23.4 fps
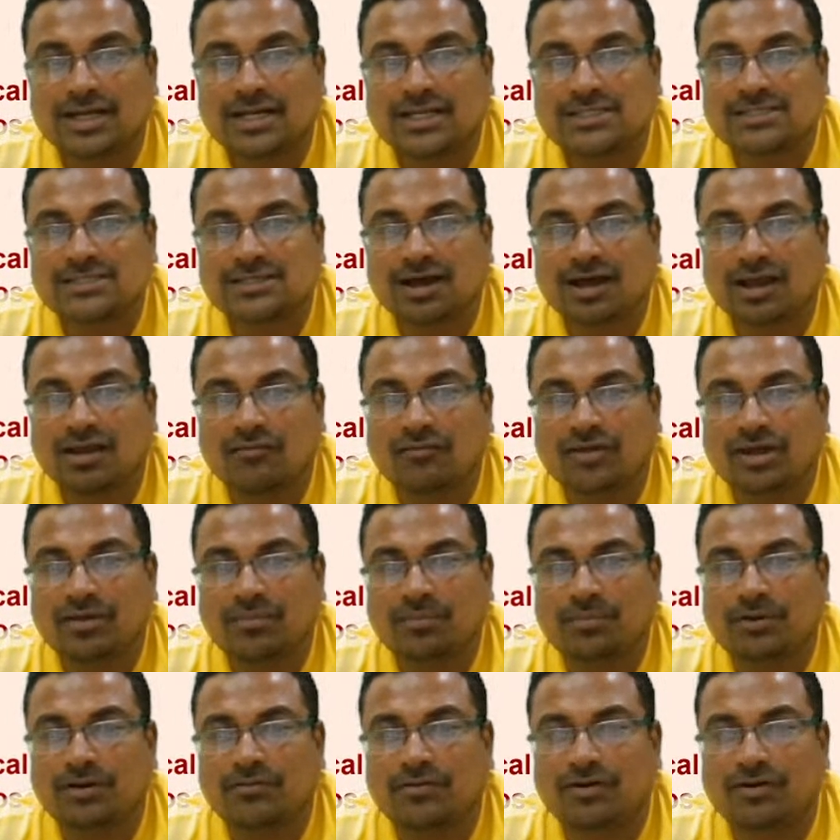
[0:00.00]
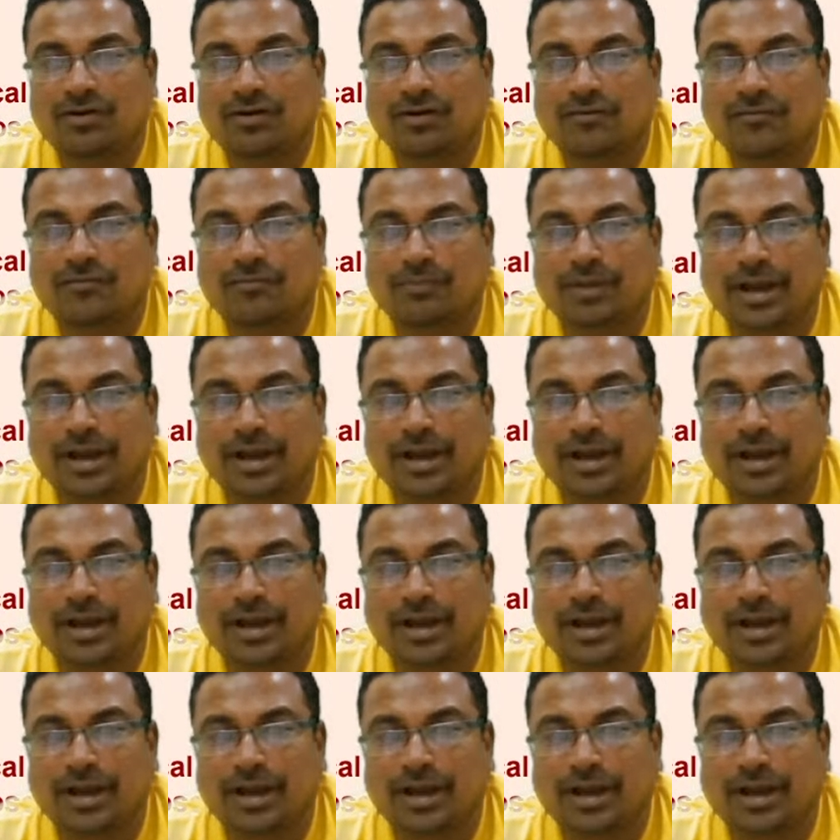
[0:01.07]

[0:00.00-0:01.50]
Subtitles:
resolving power of